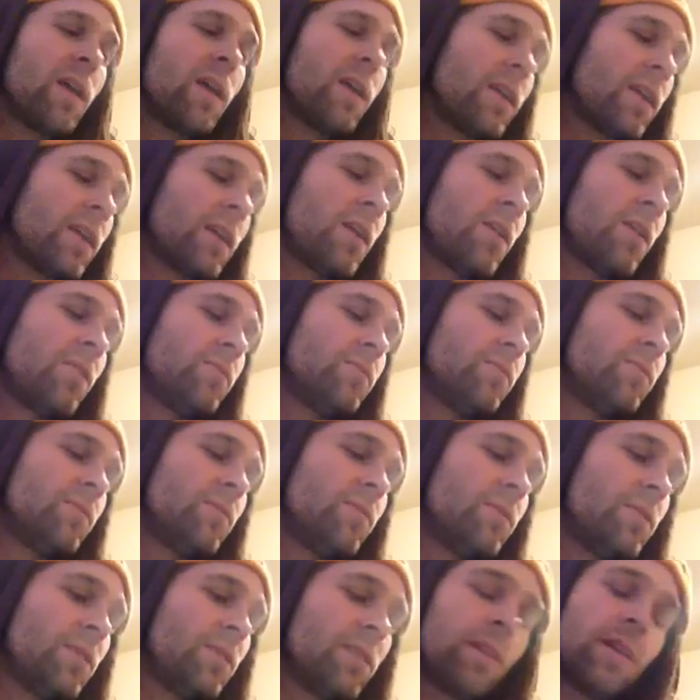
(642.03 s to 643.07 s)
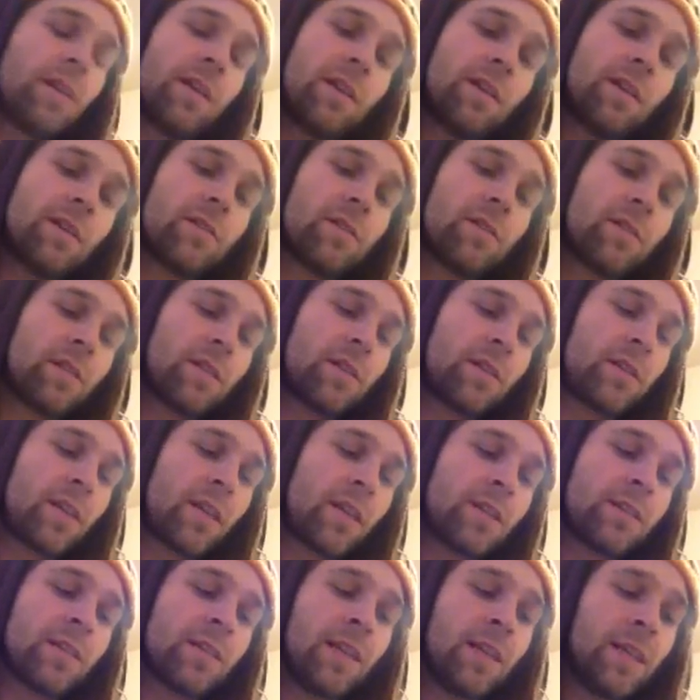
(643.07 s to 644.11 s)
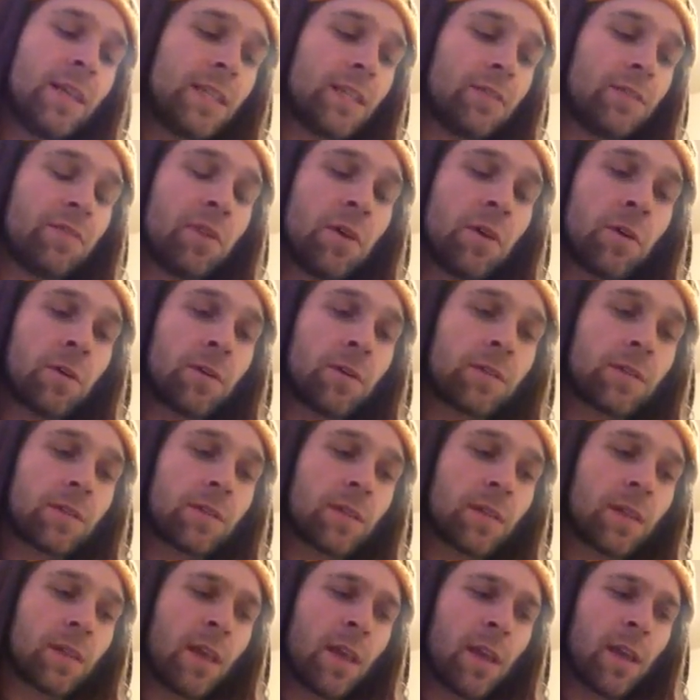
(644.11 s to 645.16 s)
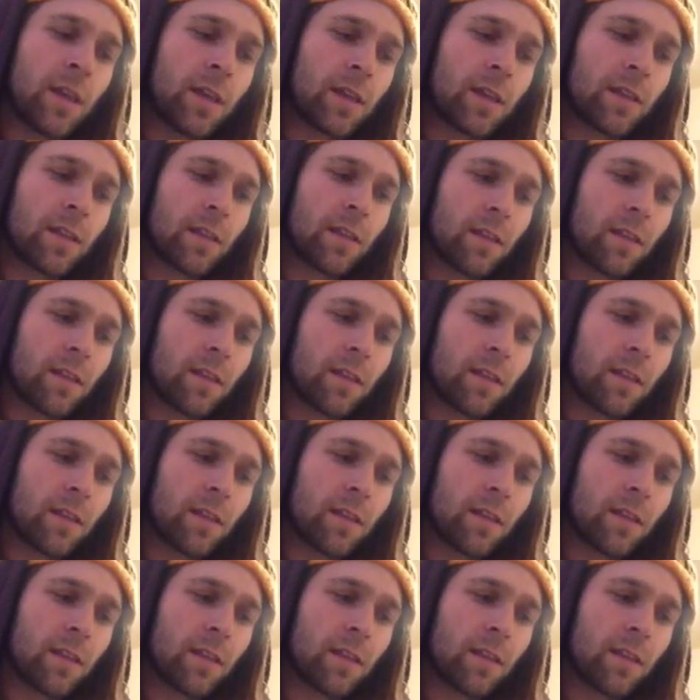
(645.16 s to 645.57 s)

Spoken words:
you know, this shit isn't easy, folks. Like,